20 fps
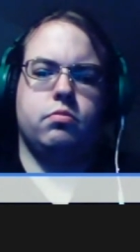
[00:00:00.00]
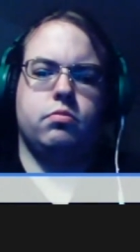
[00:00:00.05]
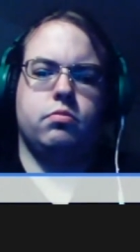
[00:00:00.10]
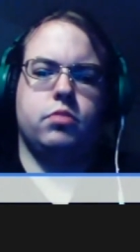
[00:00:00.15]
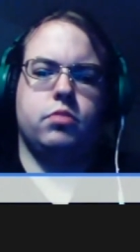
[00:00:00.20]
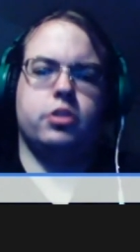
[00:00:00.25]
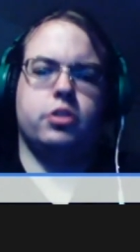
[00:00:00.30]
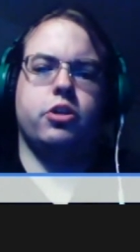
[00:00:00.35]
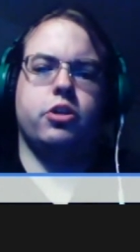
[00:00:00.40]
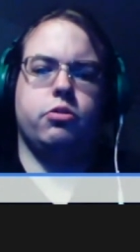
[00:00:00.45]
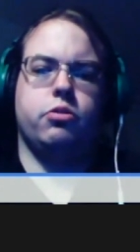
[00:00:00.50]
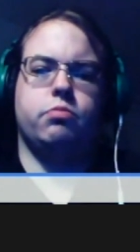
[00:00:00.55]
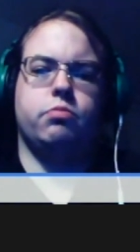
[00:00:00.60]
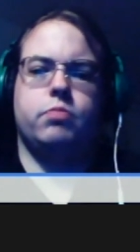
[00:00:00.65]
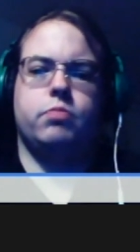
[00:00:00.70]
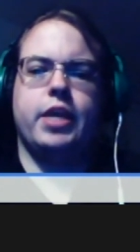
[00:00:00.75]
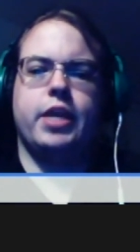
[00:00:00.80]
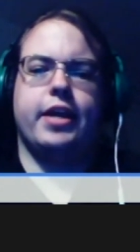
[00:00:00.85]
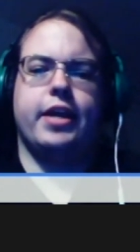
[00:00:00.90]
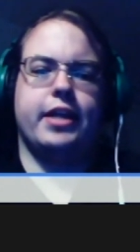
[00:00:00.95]
So,
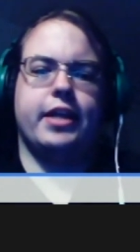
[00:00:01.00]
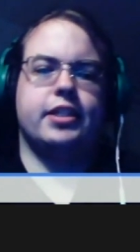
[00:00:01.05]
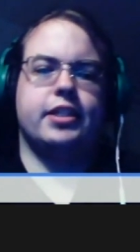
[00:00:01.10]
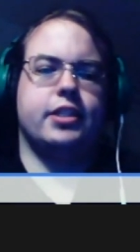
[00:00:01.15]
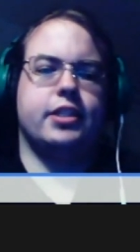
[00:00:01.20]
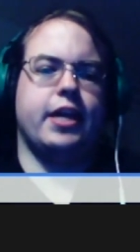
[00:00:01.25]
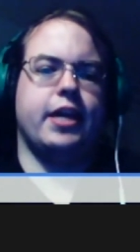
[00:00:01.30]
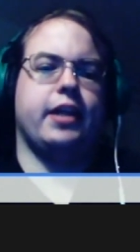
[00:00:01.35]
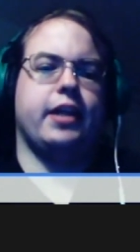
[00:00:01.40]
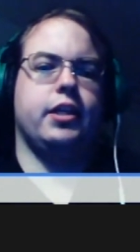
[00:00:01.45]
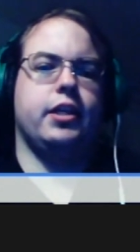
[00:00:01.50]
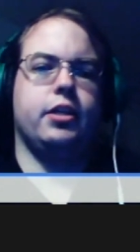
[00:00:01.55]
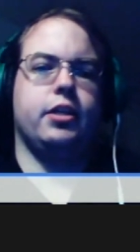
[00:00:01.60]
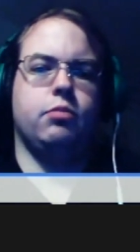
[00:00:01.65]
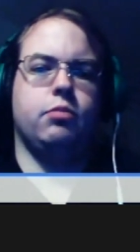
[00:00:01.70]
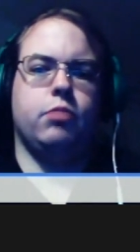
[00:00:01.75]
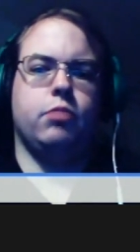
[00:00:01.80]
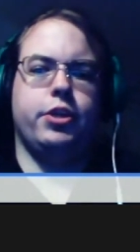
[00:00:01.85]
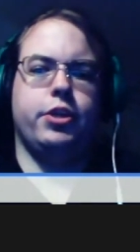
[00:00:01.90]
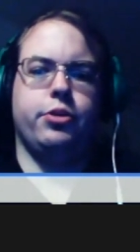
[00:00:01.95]
yeah, that's exactly
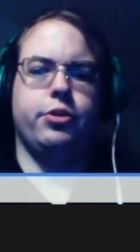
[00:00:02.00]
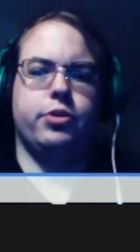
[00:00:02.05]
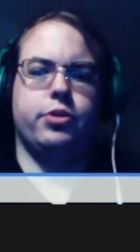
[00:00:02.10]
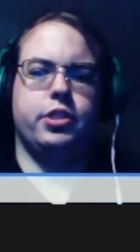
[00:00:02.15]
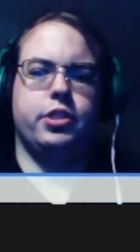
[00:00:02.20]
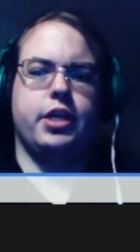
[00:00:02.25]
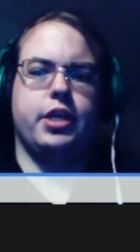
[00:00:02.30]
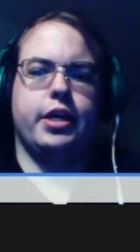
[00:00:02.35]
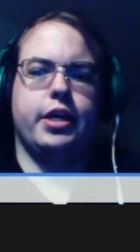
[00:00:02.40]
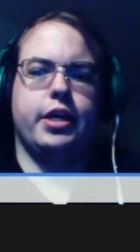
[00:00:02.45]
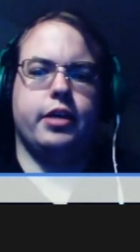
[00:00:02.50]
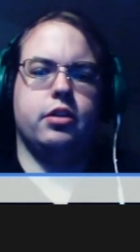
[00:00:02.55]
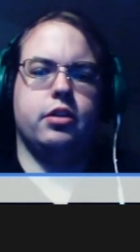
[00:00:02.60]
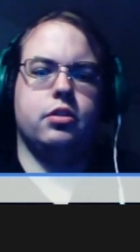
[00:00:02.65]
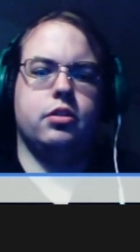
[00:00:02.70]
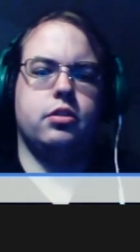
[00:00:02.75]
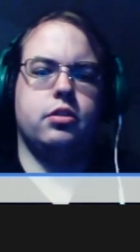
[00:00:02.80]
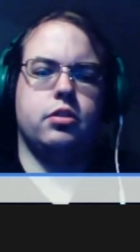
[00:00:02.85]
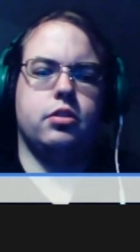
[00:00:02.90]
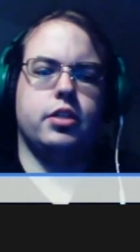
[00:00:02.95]
what you were saying.
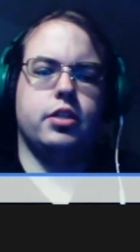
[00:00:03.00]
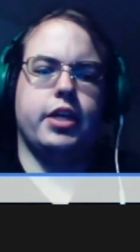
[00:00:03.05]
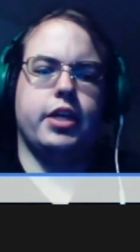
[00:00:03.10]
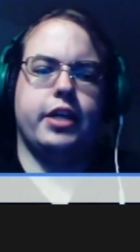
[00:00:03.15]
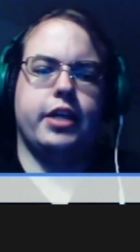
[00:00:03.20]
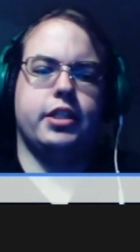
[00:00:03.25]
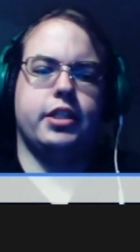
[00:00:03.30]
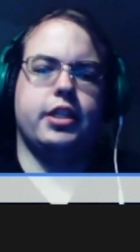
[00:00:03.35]
And I said,